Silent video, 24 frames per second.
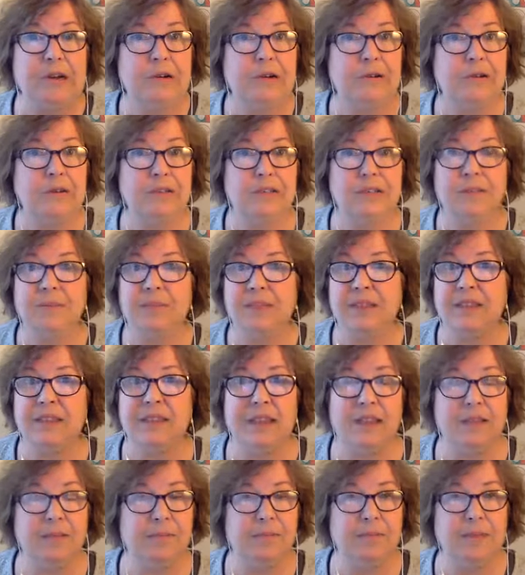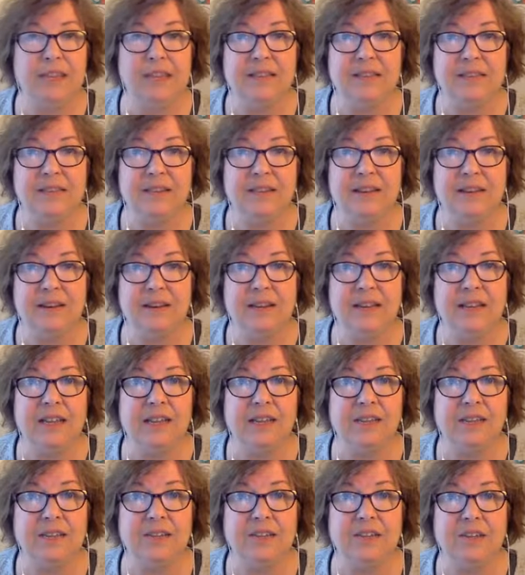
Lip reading: or something that meets their needs in